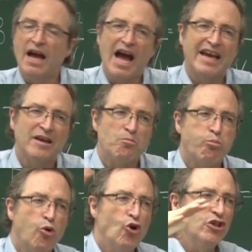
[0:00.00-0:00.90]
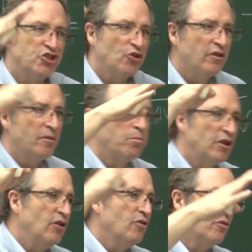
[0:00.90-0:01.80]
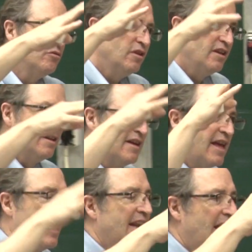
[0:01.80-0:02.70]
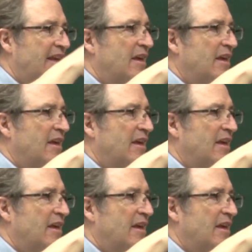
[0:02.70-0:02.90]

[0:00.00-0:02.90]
I can push on the balloon, and I